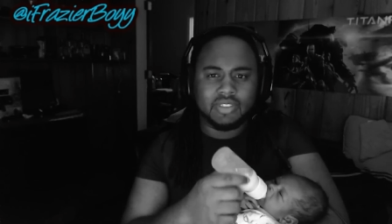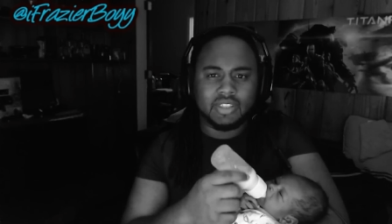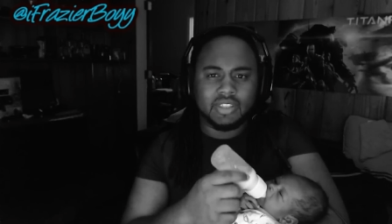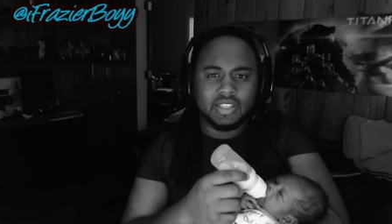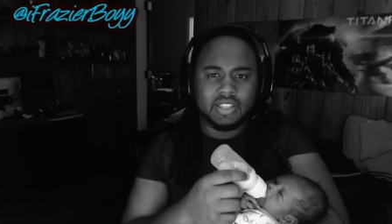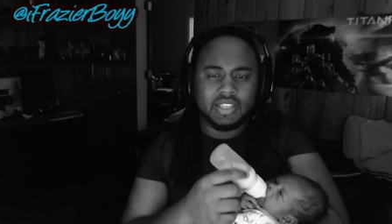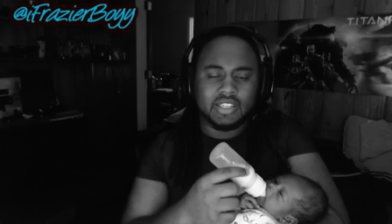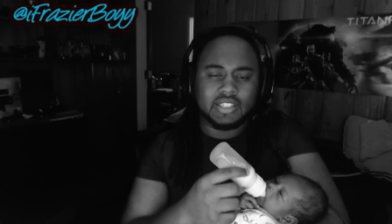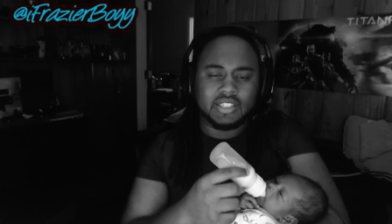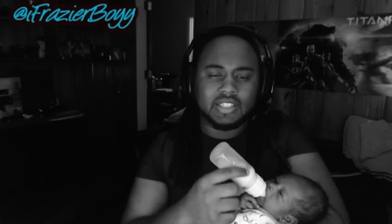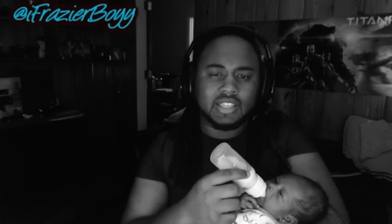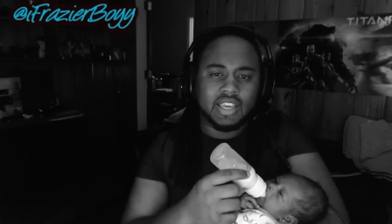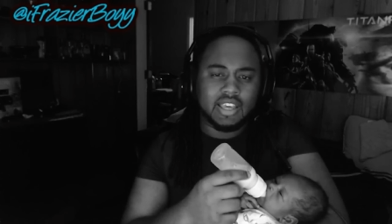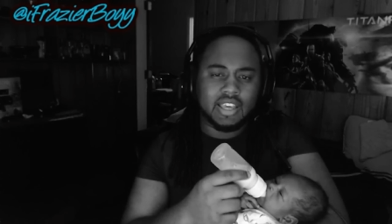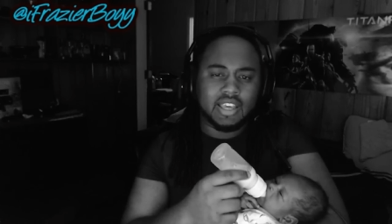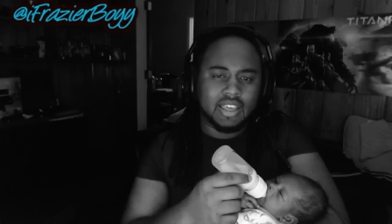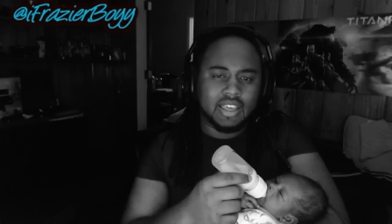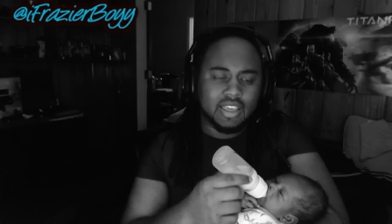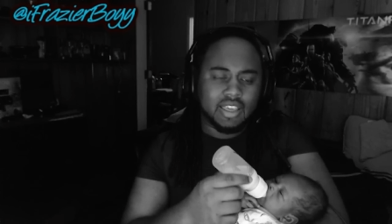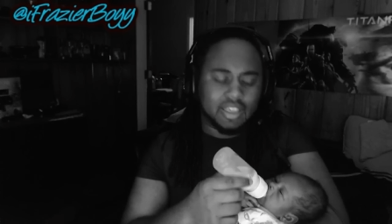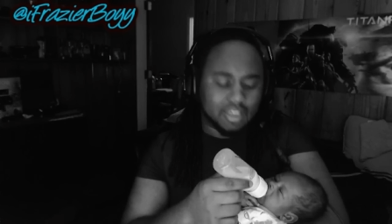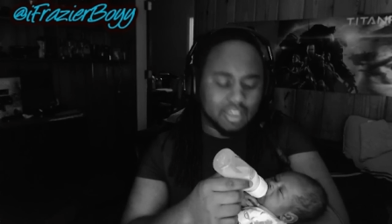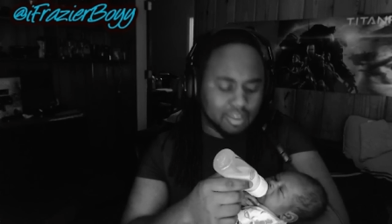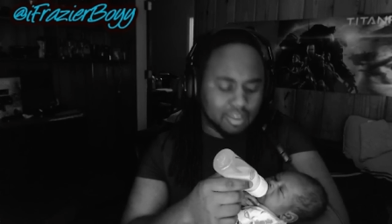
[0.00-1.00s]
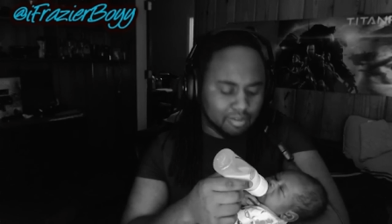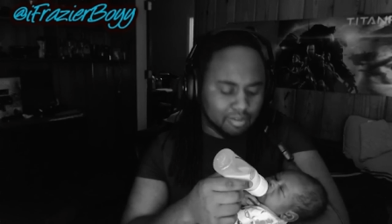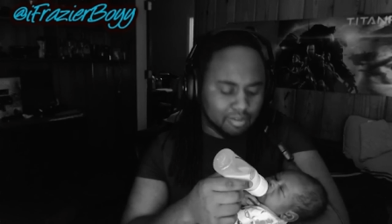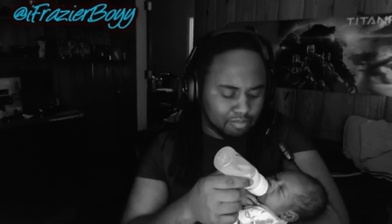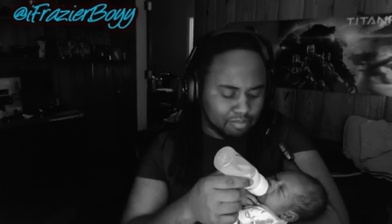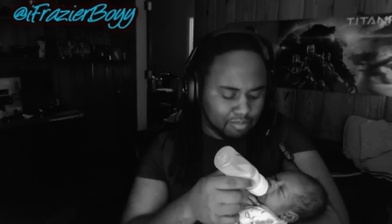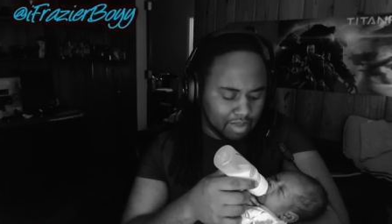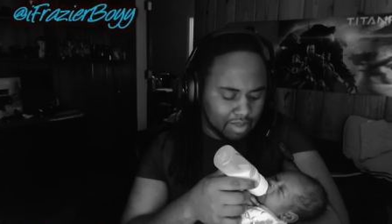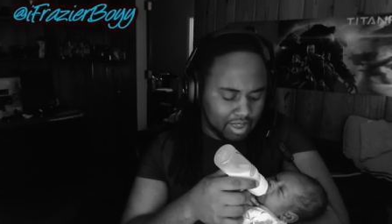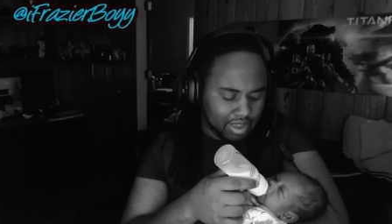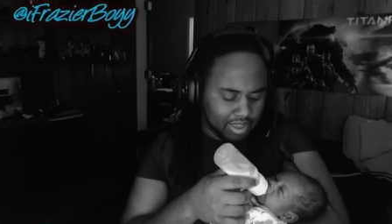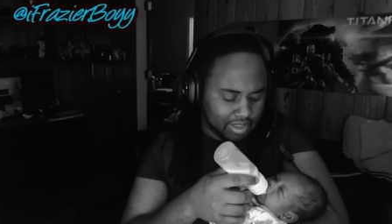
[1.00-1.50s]
This game,
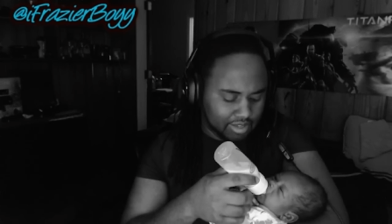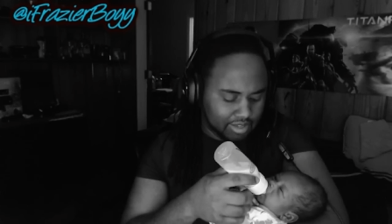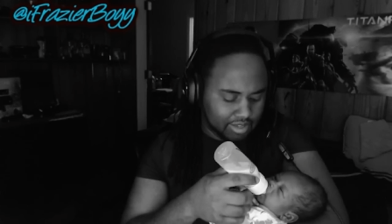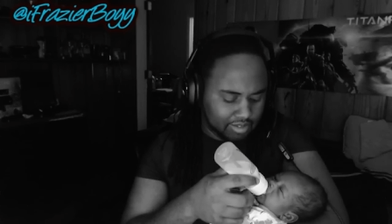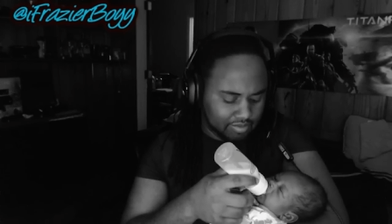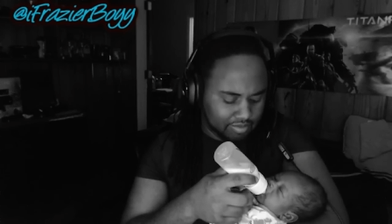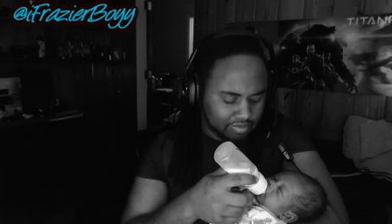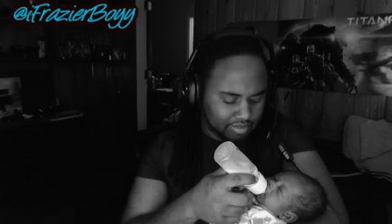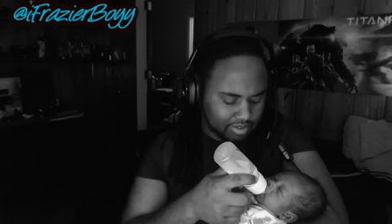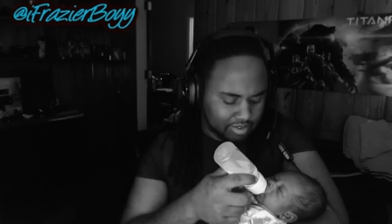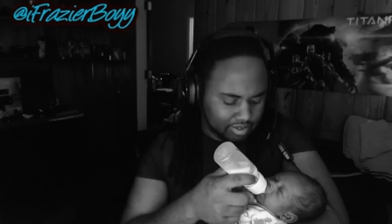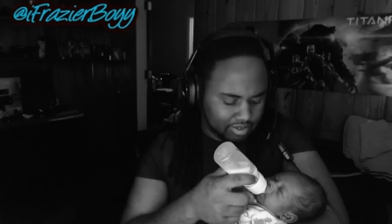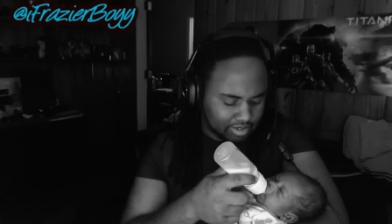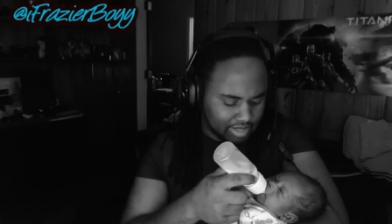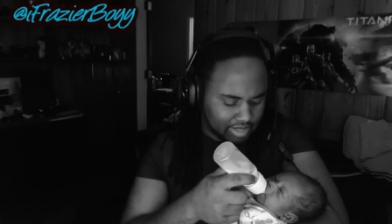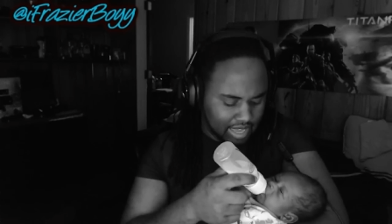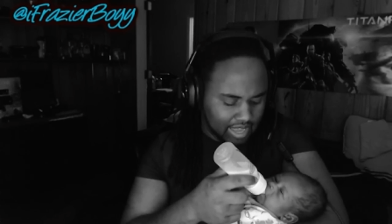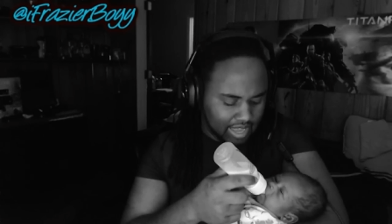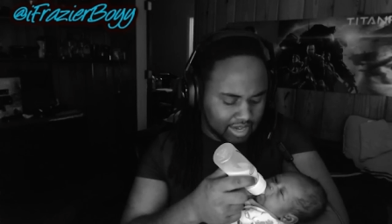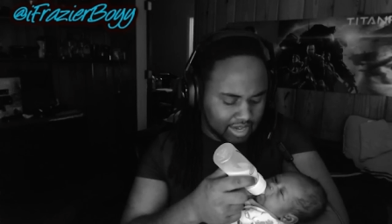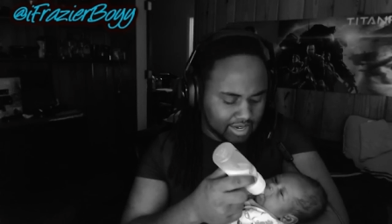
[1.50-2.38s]
my God,